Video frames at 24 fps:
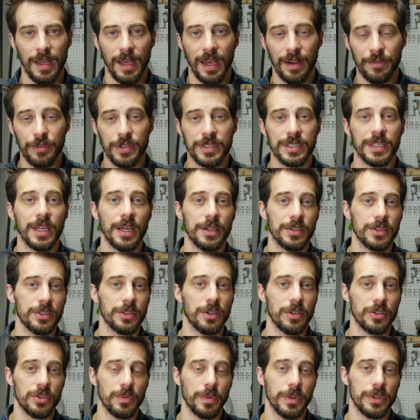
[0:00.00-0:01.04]
Every sketch
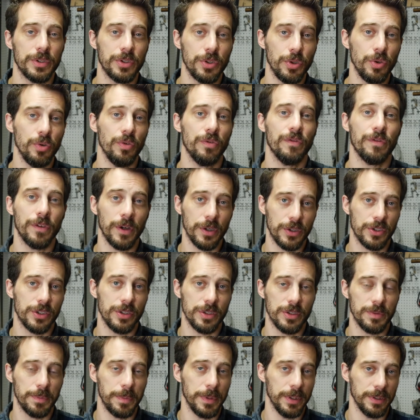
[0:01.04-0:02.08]
starts with 2
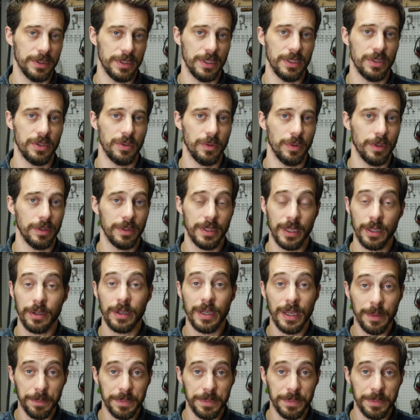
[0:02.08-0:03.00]
functions built into it that are